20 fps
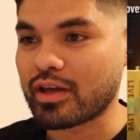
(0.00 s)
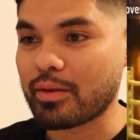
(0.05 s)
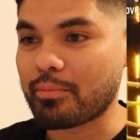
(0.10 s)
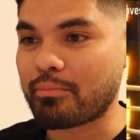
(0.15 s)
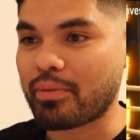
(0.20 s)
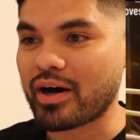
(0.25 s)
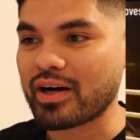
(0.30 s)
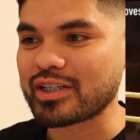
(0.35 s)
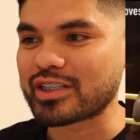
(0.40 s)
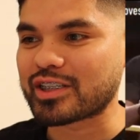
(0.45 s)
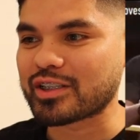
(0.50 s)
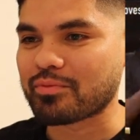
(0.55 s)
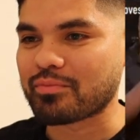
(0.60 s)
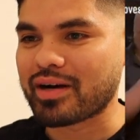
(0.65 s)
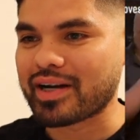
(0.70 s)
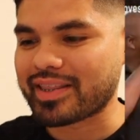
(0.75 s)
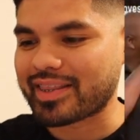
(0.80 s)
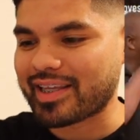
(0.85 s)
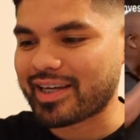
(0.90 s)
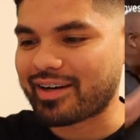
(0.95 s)
He punched him
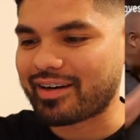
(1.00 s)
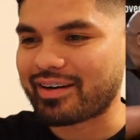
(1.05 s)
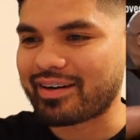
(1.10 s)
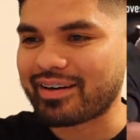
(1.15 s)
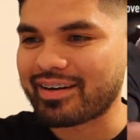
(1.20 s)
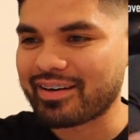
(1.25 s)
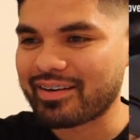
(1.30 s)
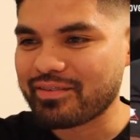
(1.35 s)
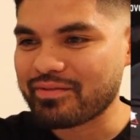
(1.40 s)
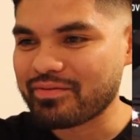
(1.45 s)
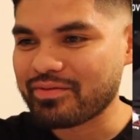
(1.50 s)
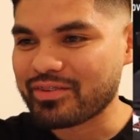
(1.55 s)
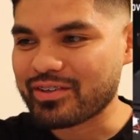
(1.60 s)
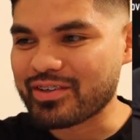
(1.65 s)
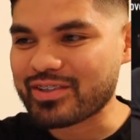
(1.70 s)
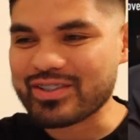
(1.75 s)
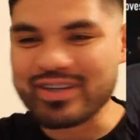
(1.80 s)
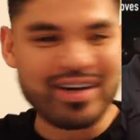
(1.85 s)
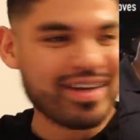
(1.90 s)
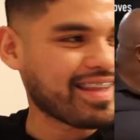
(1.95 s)
right there.
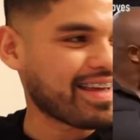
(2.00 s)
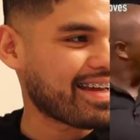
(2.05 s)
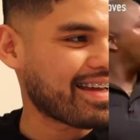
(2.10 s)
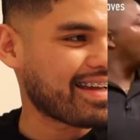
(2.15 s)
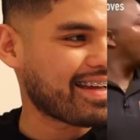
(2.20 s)
You saw that?